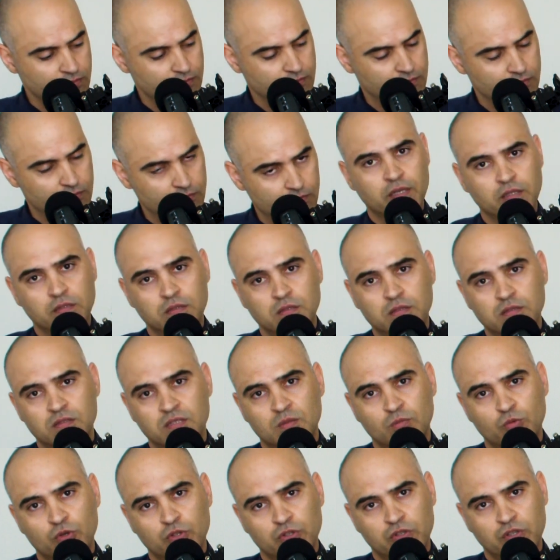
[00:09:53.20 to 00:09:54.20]
Find
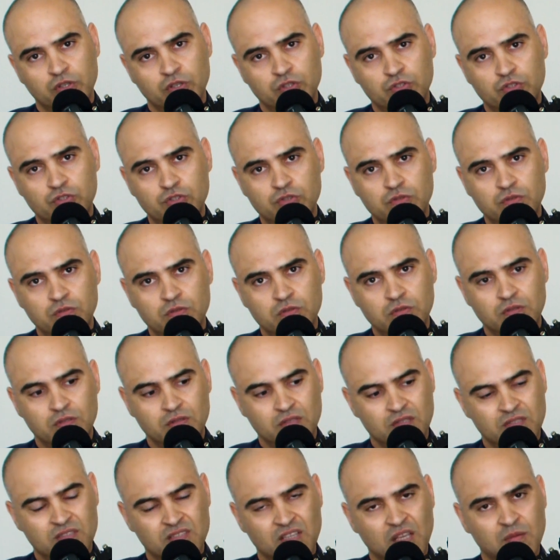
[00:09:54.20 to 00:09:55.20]
someone else in
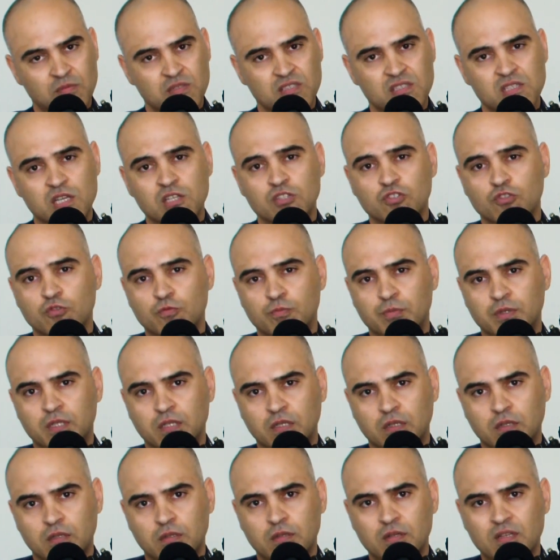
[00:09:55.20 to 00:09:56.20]
the same state of
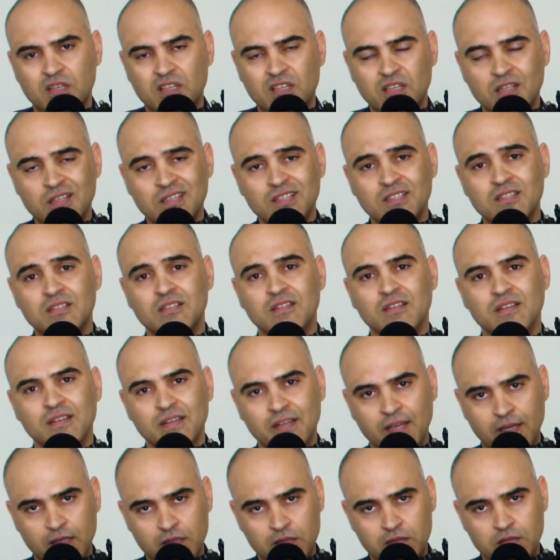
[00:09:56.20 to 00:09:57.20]
being,
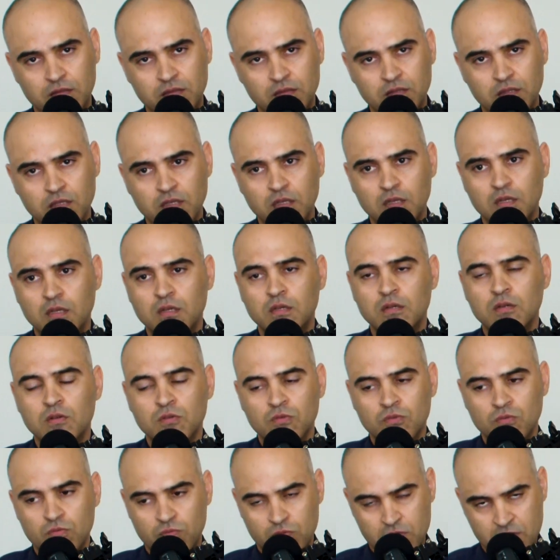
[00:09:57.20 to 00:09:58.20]
connect
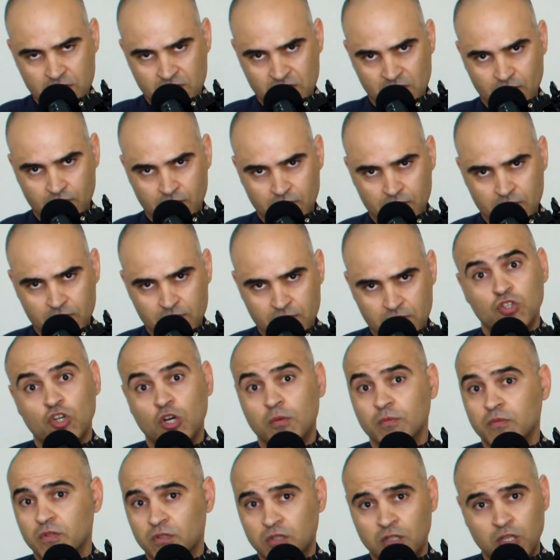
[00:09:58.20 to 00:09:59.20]
with some
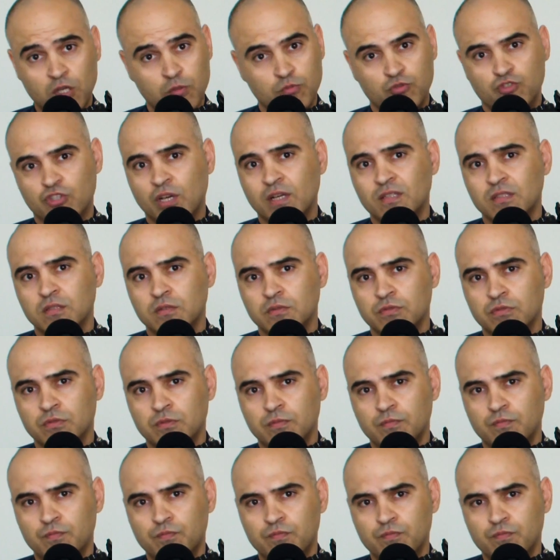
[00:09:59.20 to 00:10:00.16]
common objective,